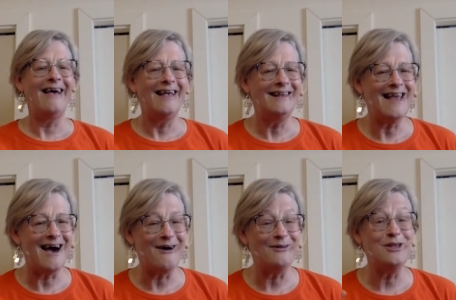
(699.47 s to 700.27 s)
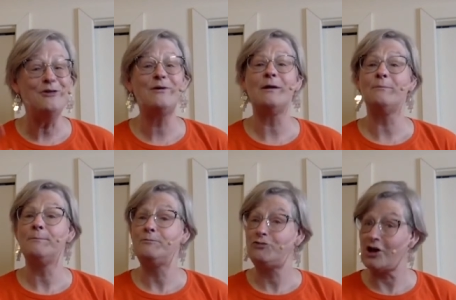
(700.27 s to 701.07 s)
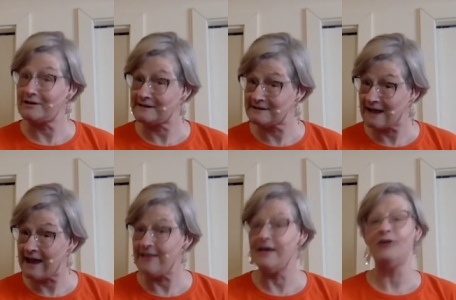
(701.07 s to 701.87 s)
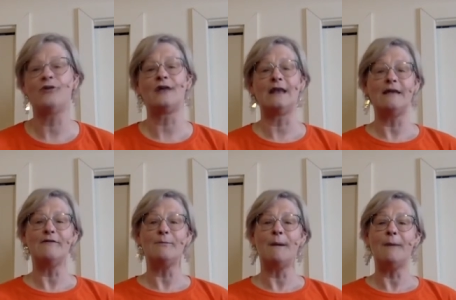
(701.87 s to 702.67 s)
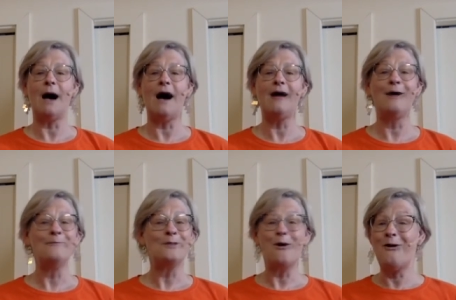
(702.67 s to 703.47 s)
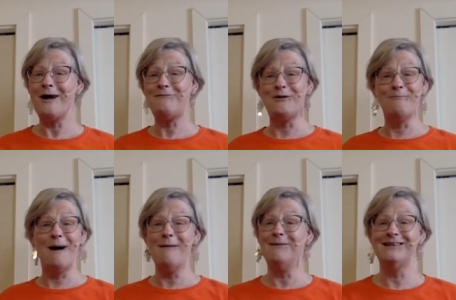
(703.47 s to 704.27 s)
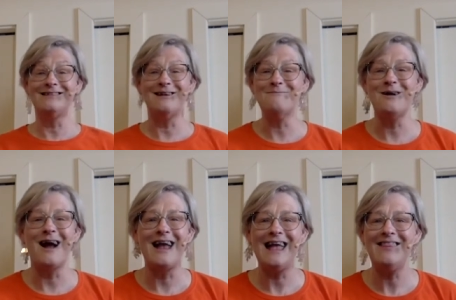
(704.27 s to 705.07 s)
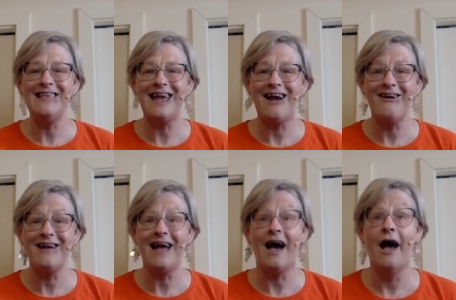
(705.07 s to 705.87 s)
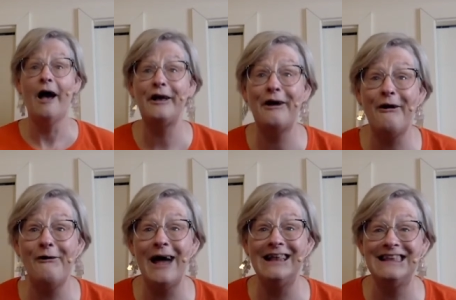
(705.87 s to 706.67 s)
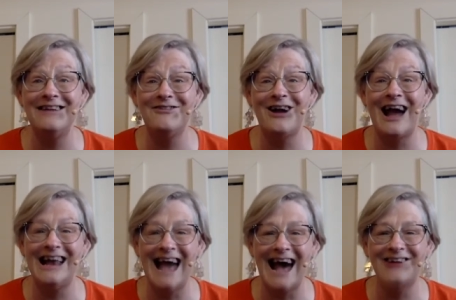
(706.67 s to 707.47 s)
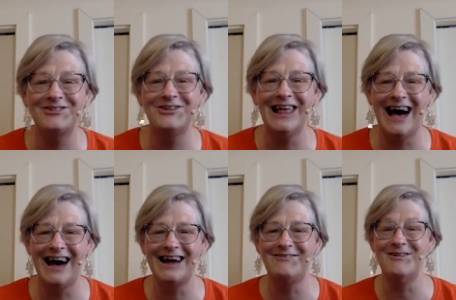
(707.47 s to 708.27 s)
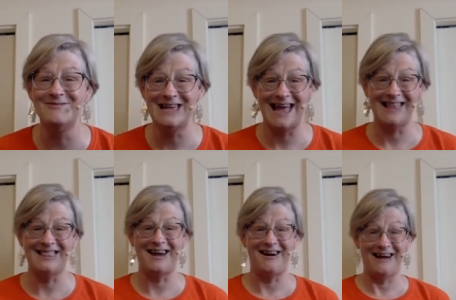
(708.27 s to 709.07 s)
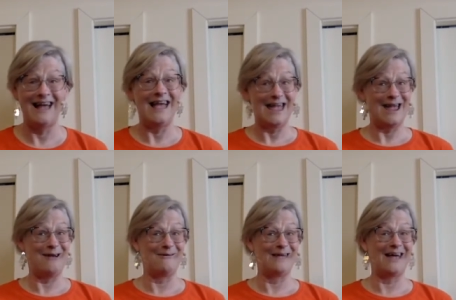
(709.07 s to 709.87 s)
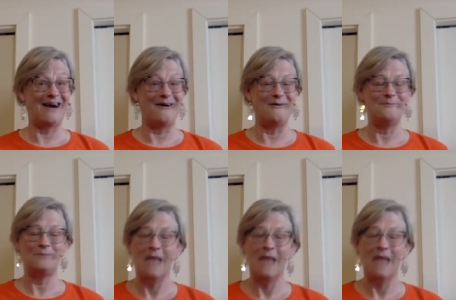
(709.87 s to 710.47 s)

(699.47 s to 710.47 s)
Now, you can just say that you're going to give your mom a hug, or if your mom is somewhere in the area, go and give her an actual hug when we get there. Here we go.